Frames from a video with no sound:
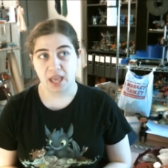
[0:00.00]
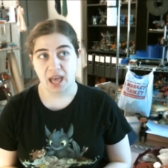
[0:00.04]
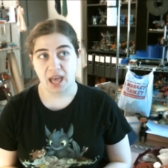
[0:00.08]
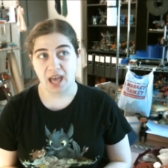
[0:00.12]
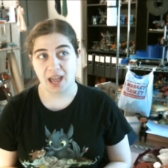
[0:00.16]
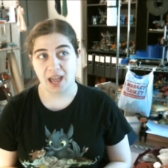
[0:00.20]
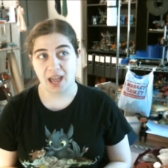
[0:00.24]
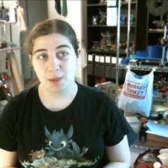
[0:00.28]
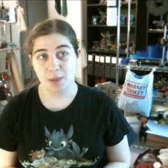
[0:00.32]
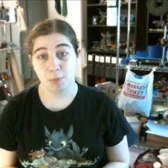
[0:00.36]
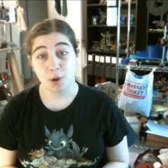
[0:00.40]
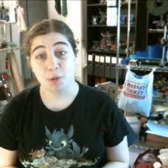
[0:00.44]

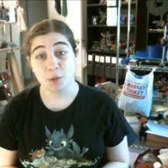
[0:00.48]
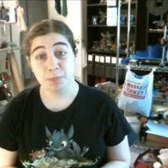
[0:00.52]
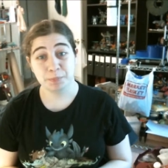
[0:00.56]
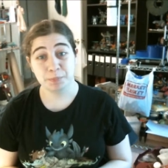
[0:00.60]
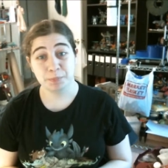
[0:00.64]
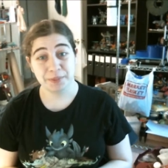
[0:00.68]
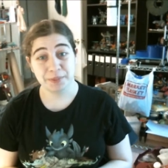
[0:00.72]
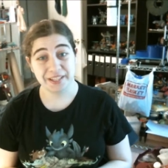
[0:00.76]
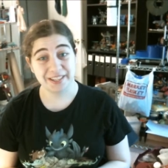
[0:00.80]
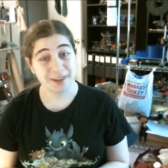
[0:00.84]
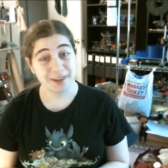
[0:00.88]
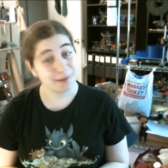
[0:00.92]
I won't
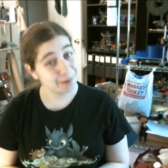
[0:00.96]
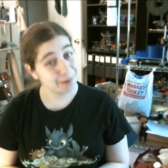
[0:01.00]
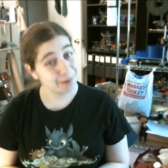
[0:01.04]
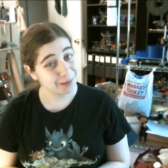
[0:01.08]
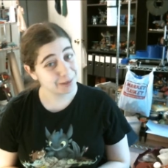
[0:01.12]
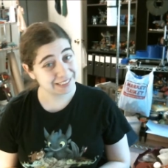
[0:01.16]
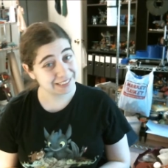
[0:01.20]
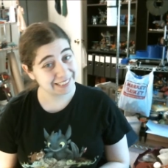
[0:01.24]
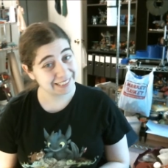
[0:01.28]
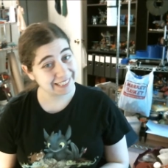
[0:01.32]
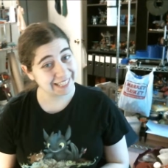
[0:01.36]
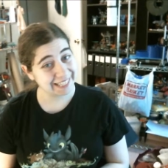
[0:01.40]
be
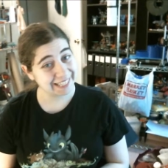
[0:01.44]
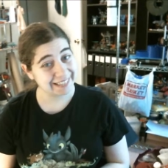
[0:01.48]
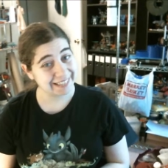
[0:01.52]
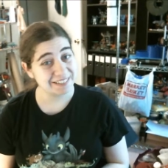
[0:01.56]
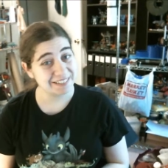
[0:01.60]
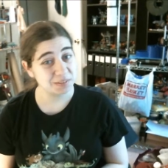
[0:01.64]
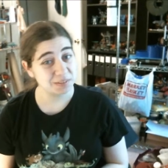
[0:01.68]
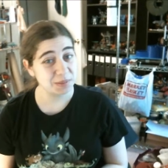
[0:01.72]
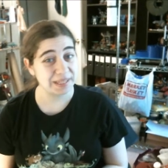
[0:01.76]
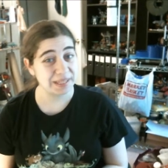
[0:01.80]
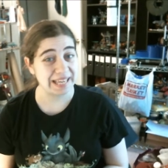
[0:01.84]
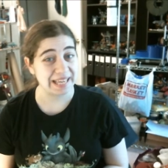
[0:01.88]
co-hosting again
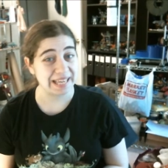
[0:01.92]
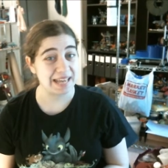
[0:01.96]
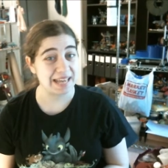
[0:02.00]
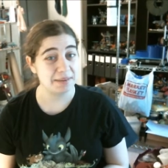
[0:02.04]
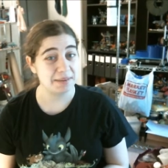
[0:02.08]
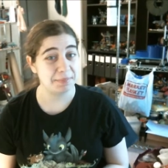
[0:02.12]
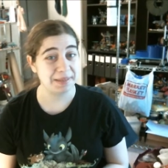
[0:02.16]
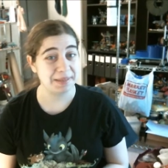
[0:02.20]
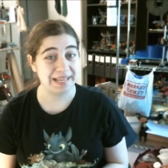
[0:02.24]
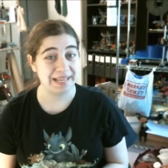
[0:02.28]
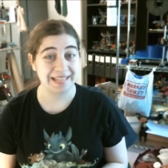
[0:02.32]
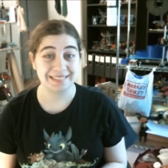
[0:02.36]
this
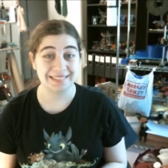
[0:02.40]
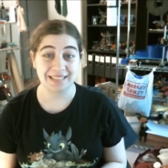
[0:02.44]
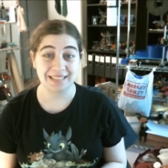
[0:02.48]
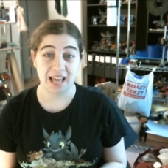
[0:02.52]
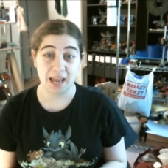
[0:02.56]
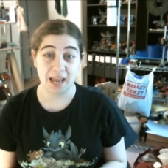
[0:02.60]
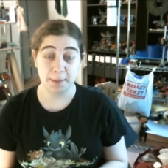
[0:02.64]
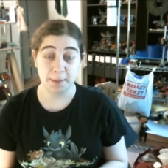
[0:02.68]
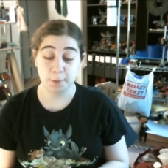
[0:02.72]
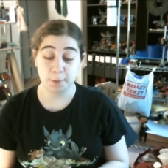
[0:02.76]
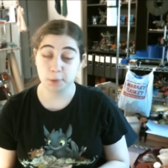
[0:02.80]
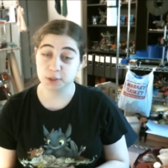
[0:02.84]
weekend because
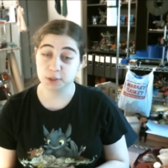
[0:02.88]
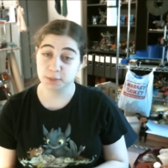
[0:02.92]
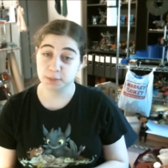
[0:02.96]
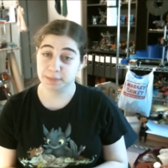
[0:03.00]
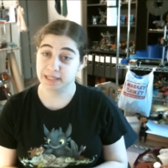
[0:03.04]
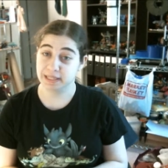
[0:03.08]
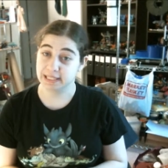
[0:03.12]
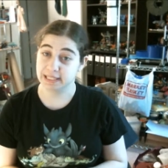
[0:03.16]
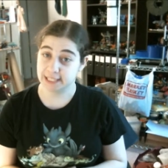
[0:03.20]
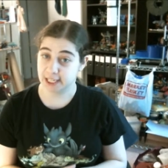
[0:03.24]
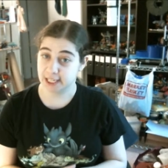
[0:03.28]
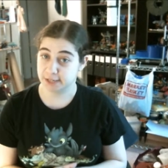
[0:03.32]
I'm going to
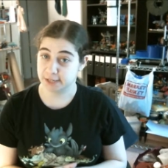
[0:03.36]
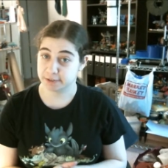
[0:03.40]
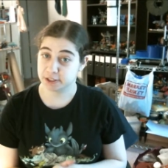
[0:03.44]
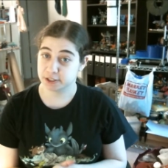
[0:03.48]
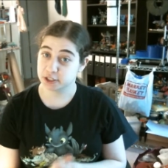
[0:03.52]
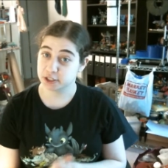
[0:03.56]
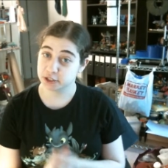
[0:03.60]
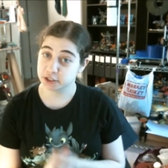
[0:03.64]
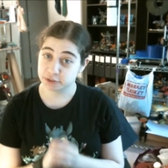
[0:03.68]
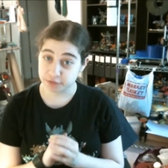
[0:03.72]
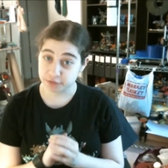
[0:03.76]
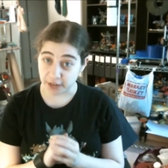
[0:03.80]
be at King
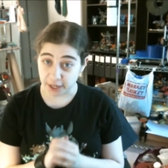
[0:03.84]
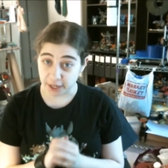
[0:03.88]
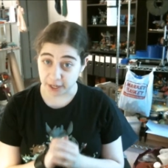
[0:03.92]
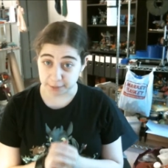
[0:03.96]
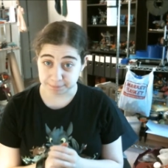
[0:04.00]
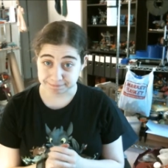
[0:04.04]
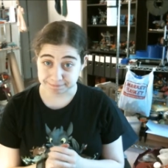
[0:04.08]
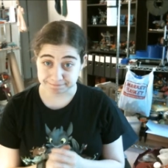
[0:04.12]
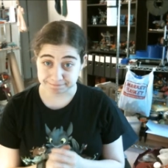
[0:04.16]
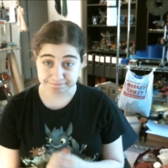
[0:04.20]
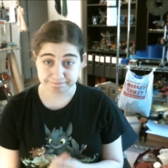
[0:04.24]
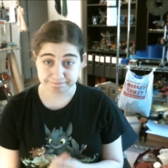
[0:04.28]
Richard's Fair.